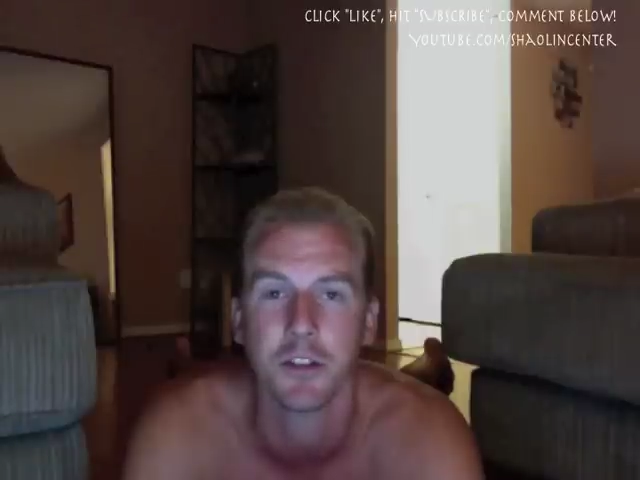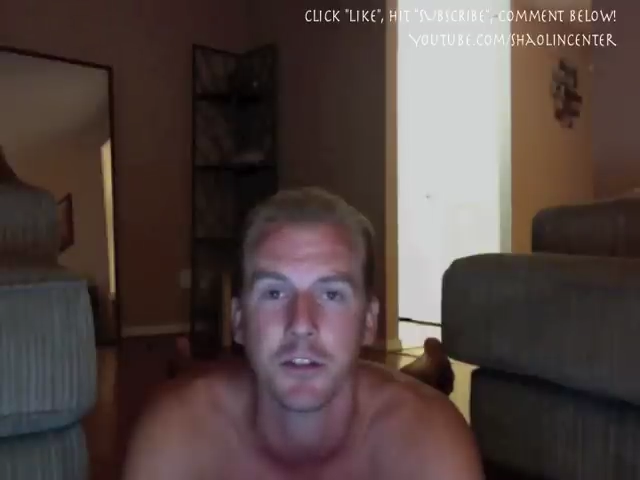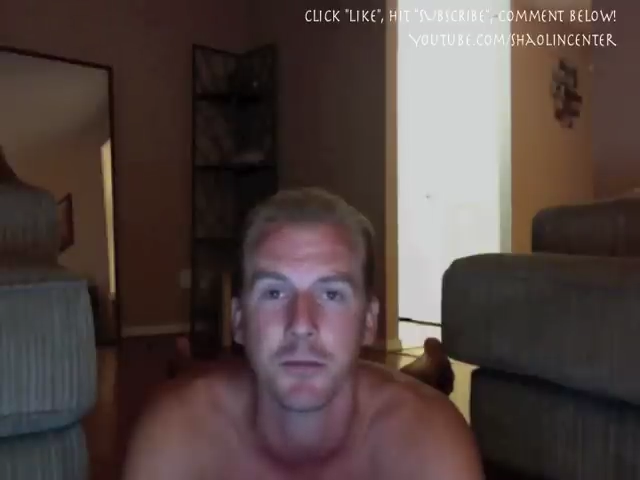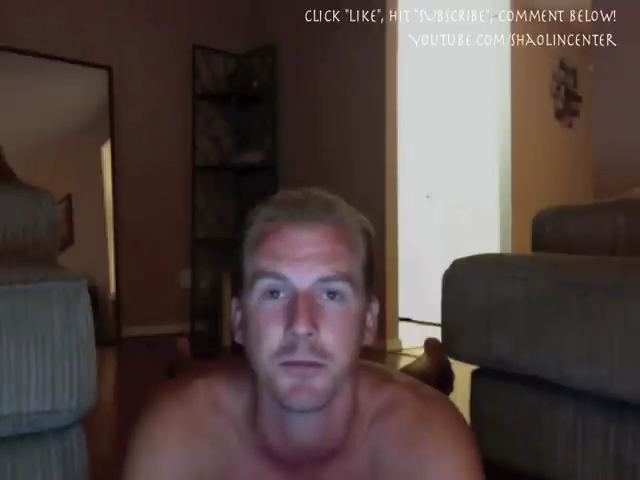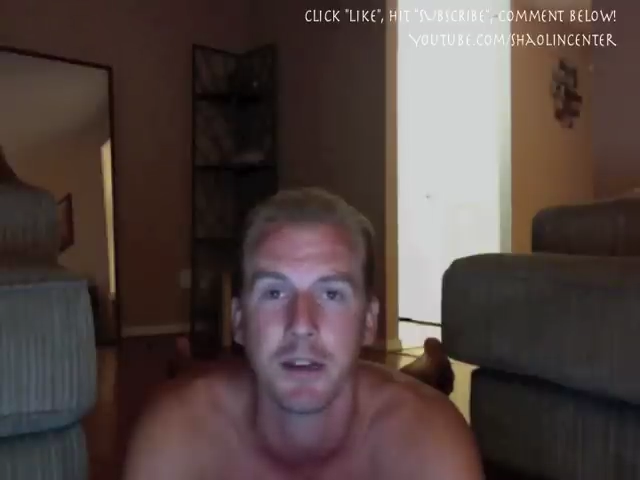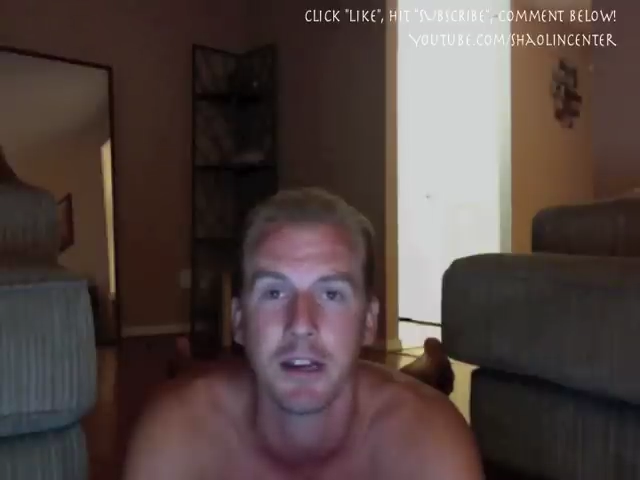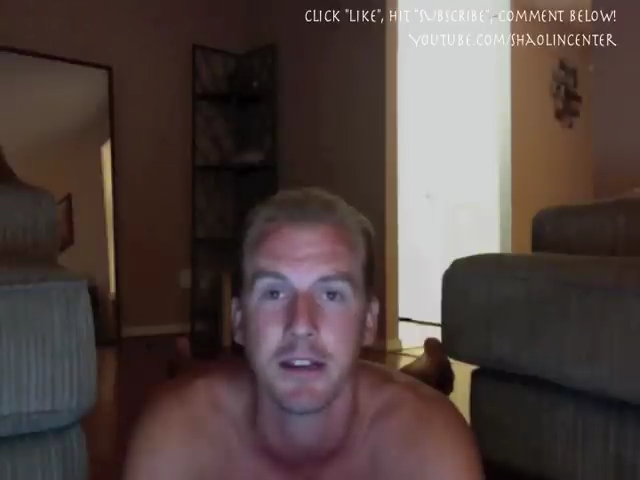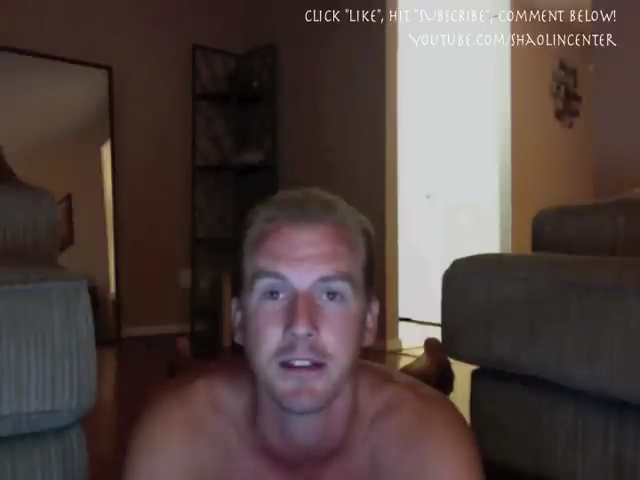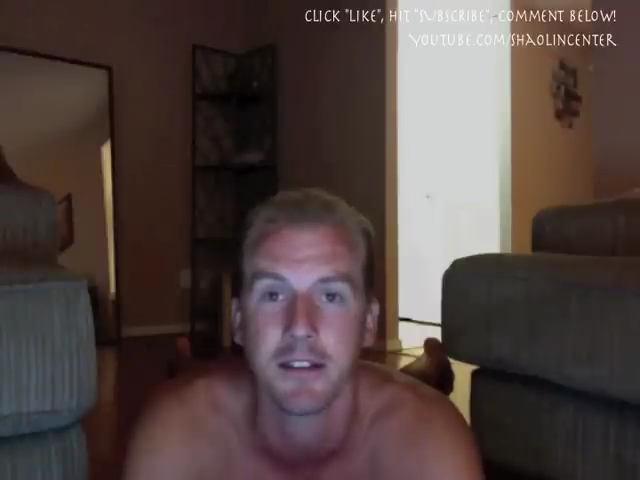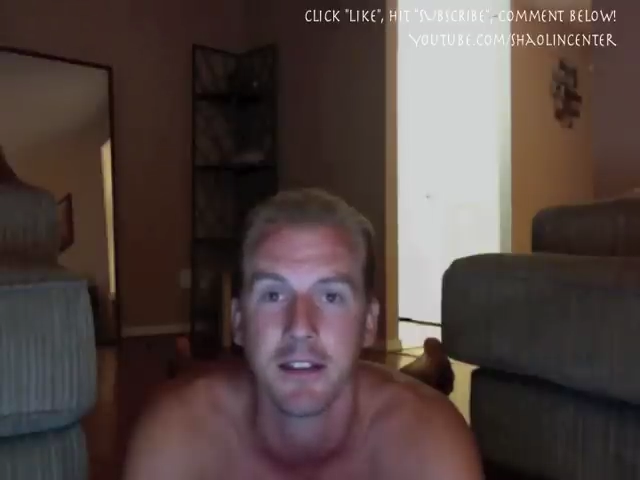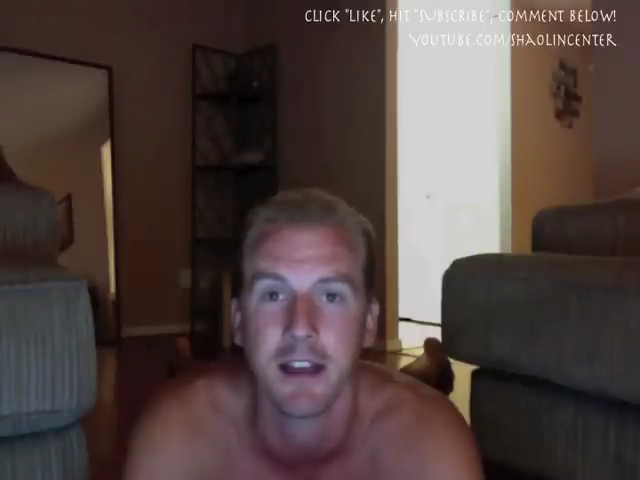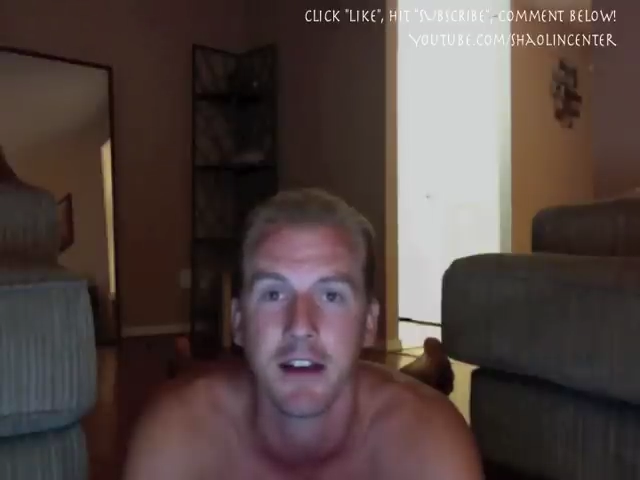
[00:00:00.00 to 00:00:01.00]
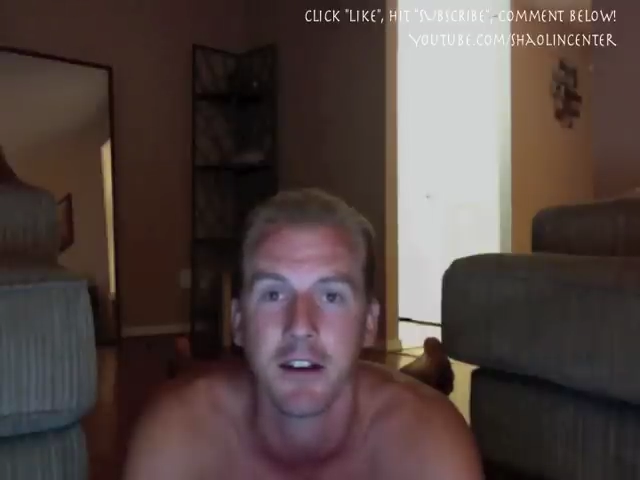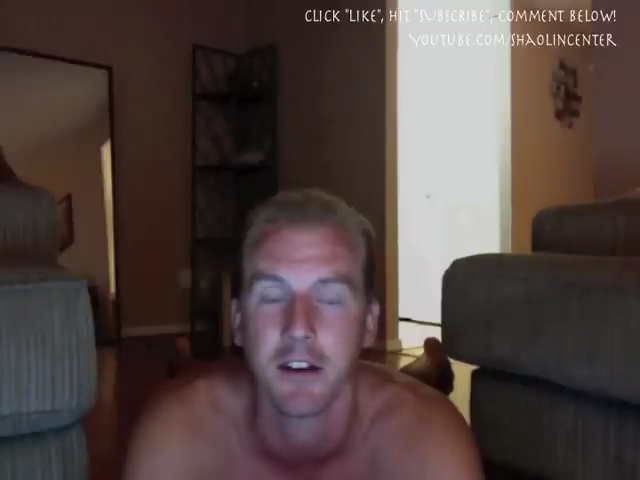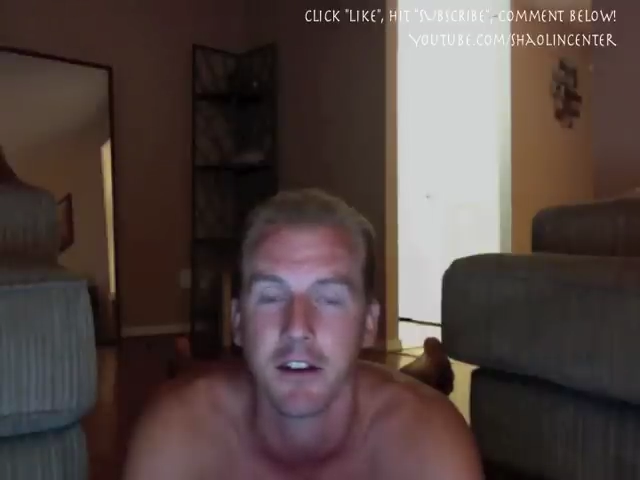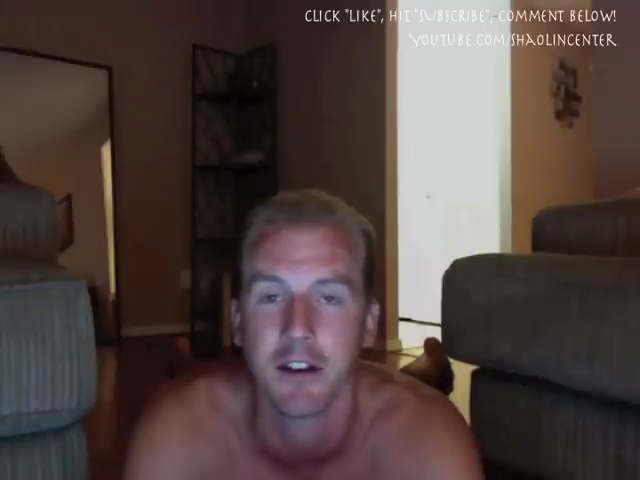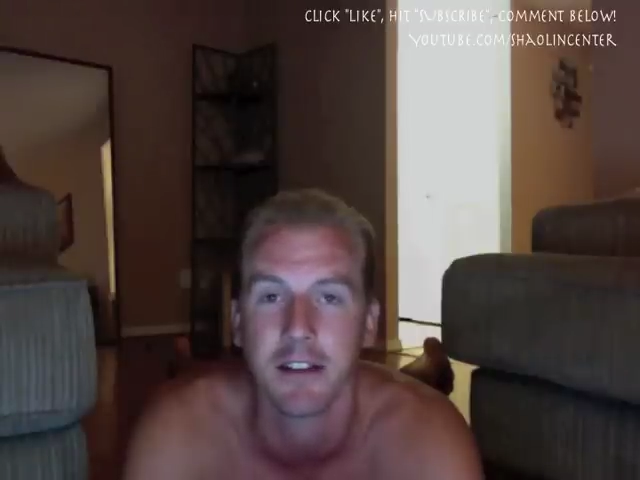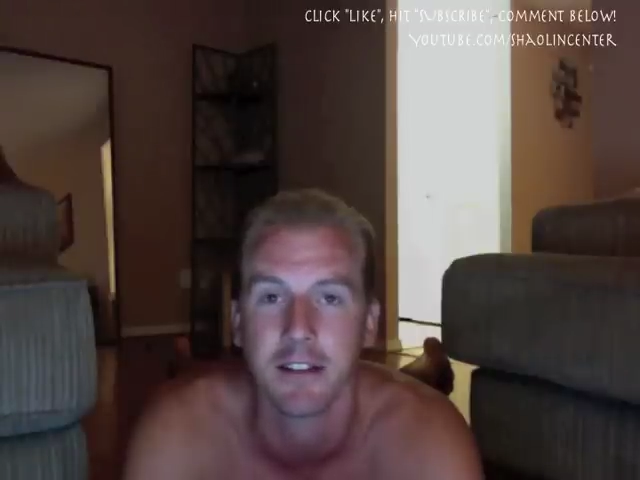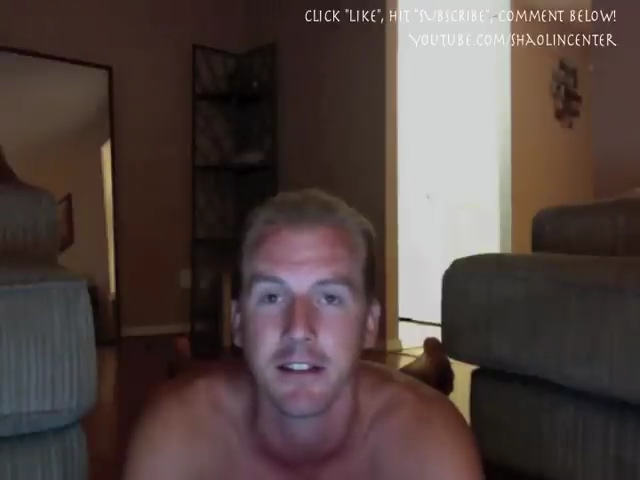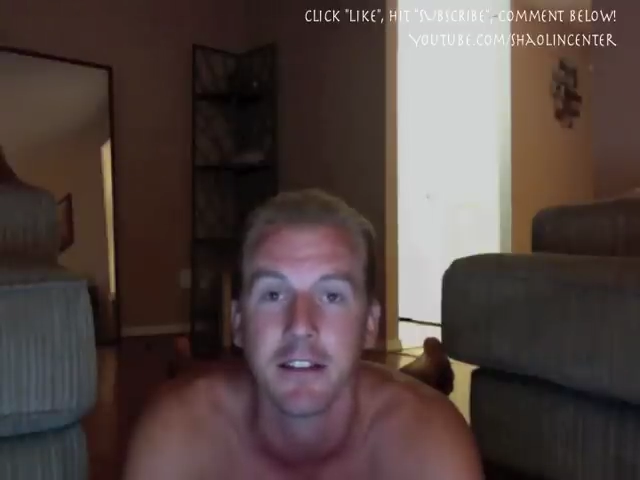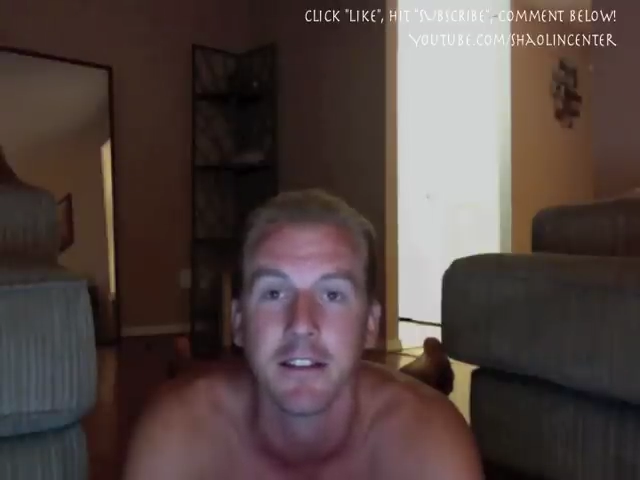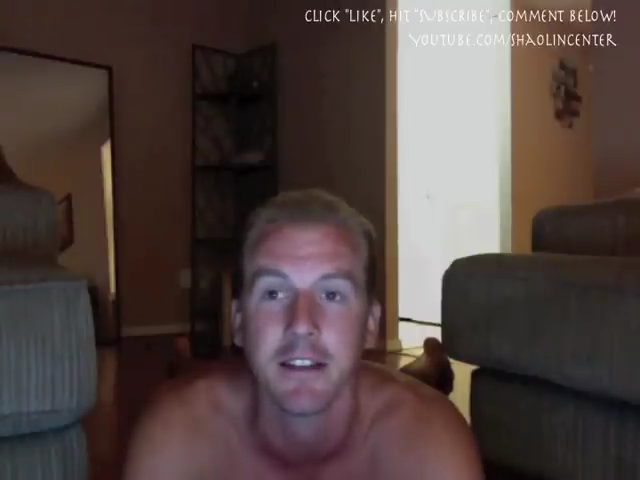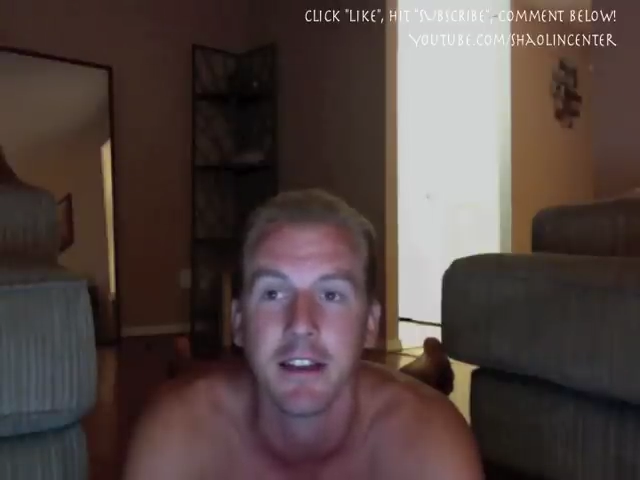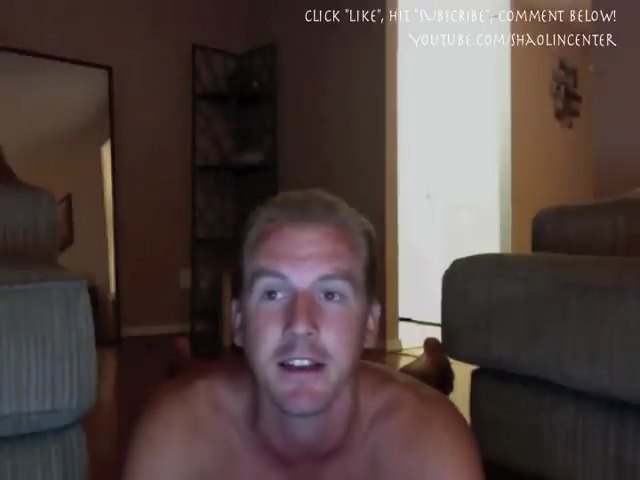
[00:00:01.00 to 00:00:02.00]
you've been meaning to sell on Craigslist